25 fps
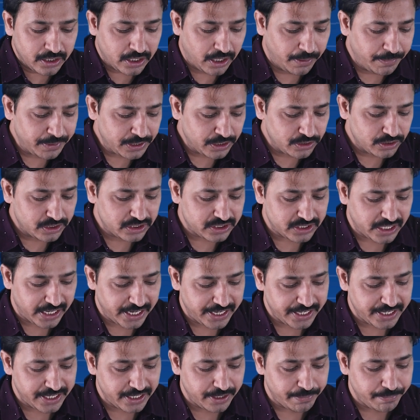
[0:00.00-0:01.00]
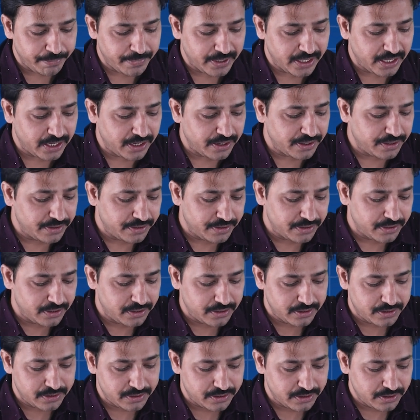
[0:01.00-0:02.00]
Coming to slide number
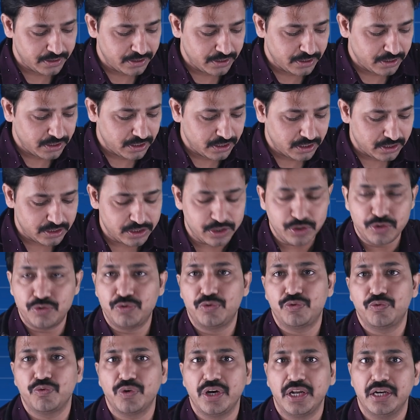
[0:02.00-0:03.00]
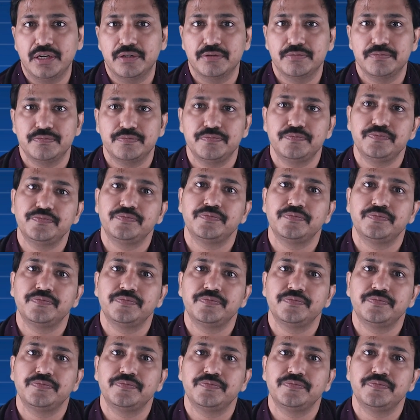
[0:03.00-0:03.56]
12.